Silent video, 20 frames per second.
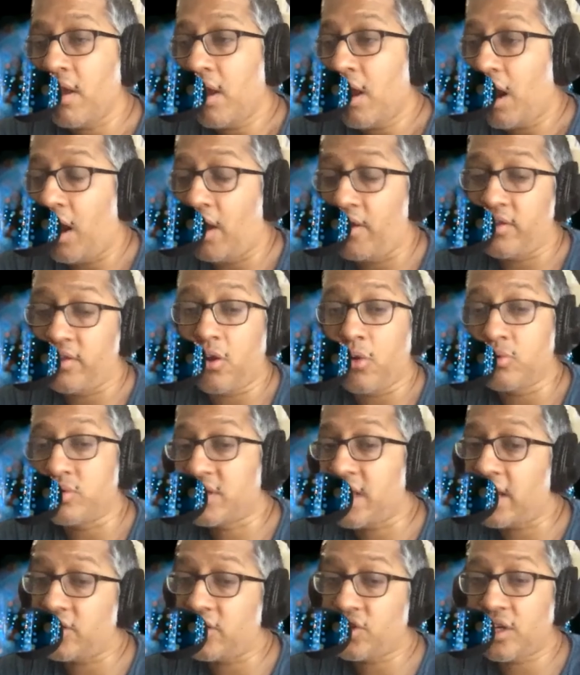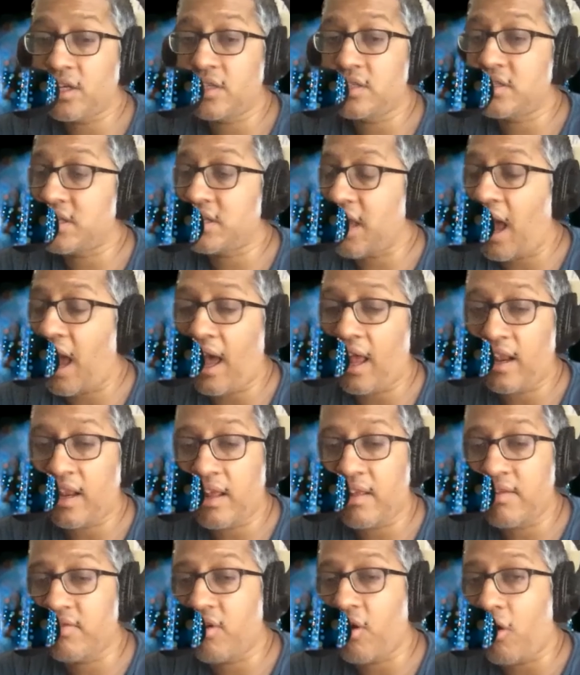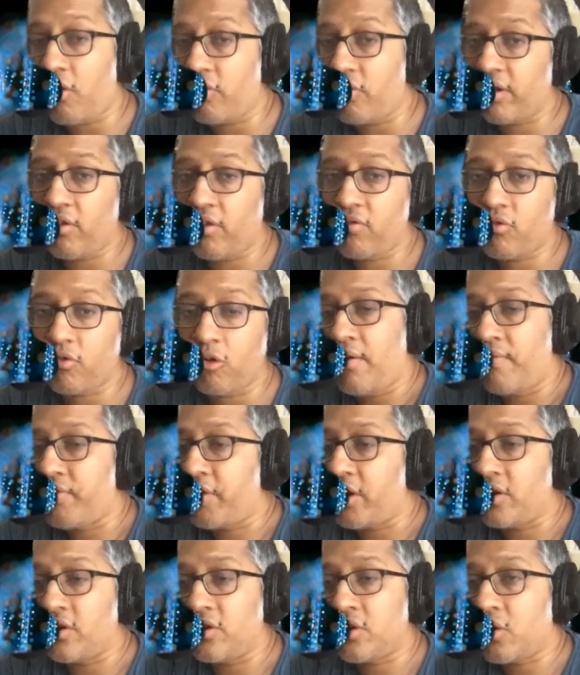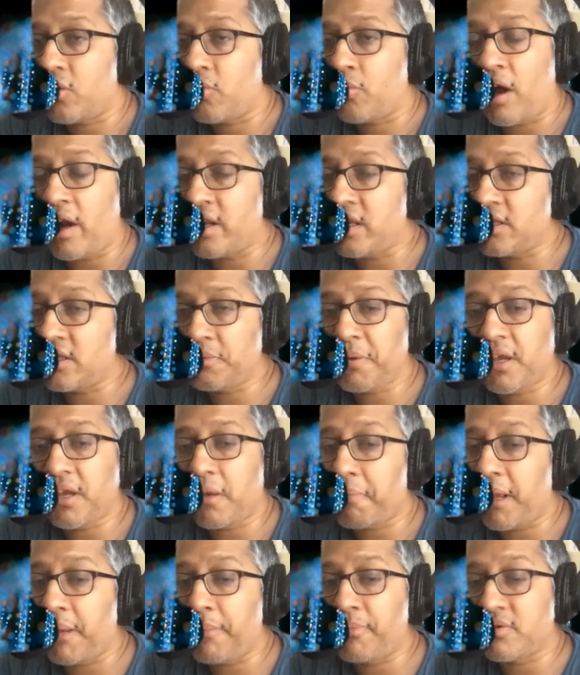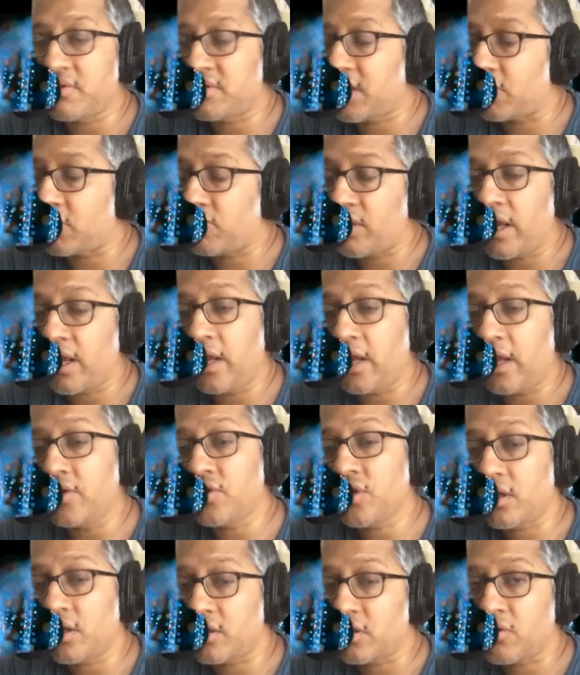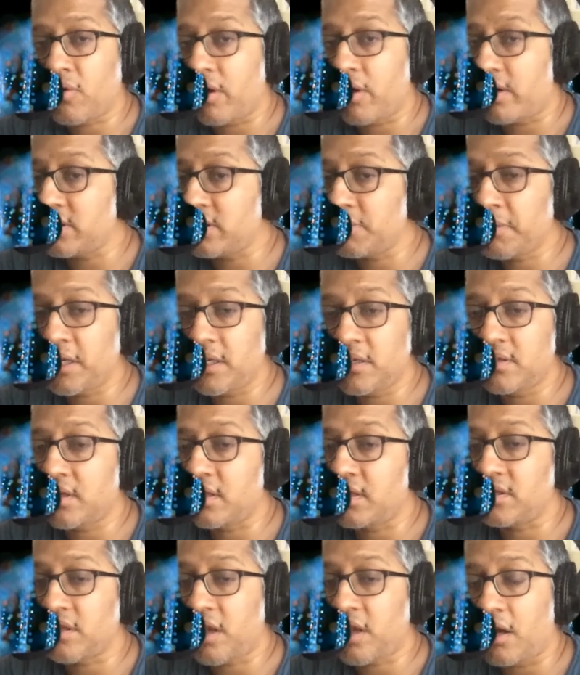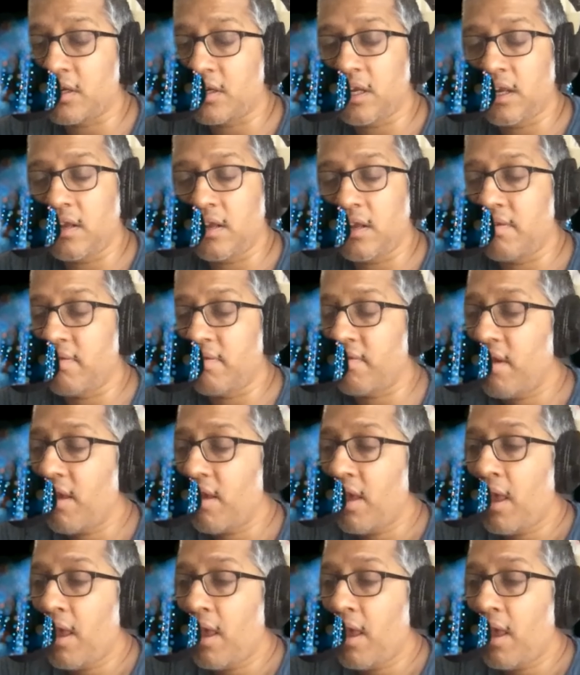uh, the Ossetians, the Alans, all these groups, the Iranian-speaking peoples of Central Asia, like the Khwarezmians or the Sogdians.